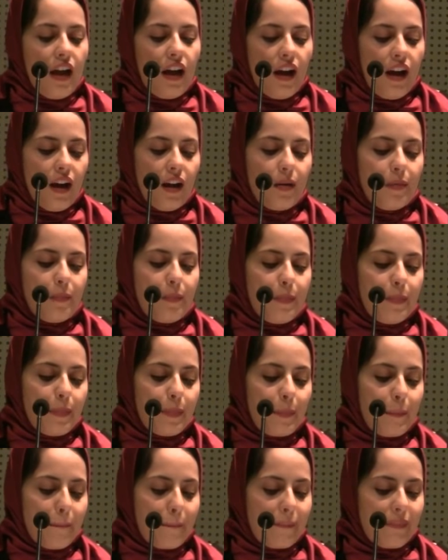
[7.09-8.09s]
Um,
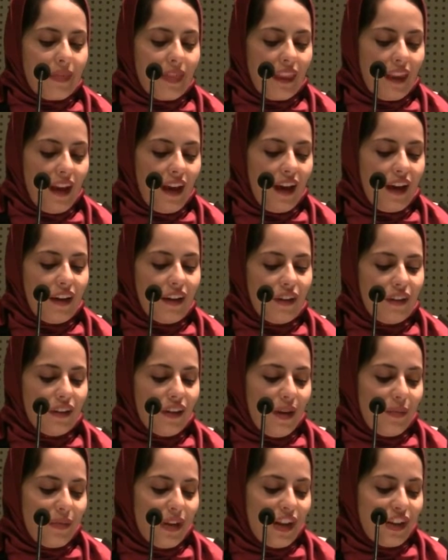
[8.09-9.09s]
I don't,
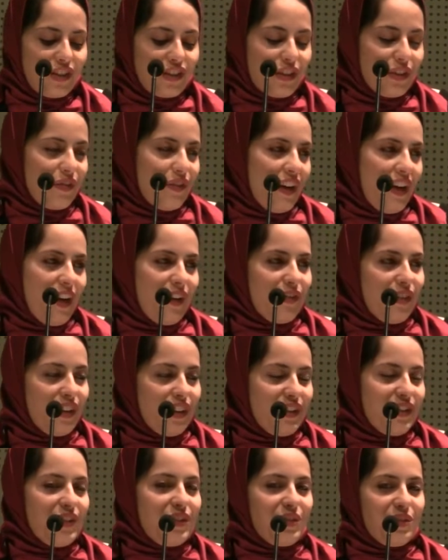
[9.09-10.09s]
I'm not sure if I ever
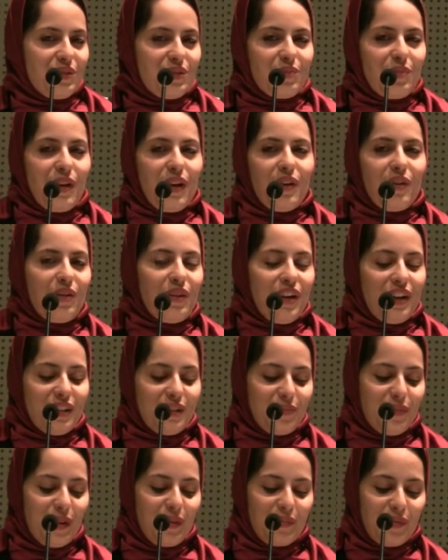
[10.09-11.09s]
introduced my own
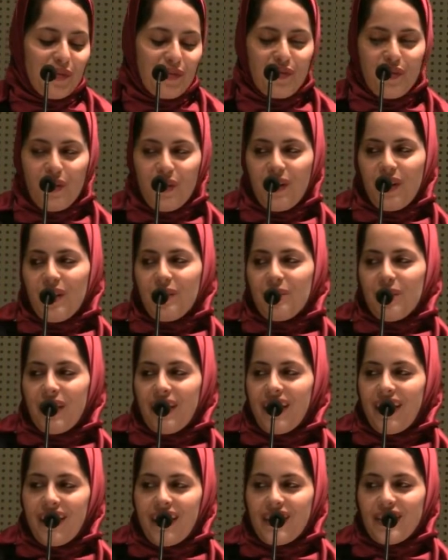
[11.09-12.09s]
husband before,
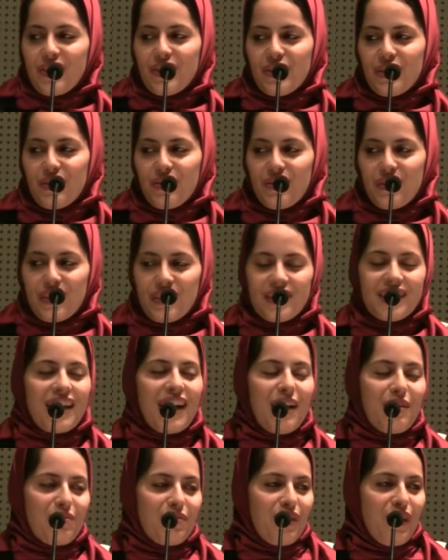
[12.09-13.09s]
but I guess there's a first
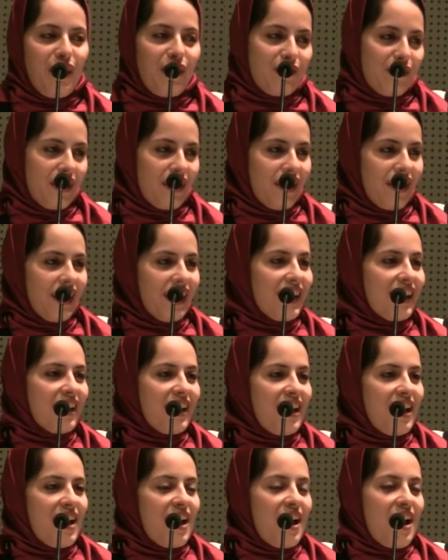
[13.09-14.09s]
time for everything.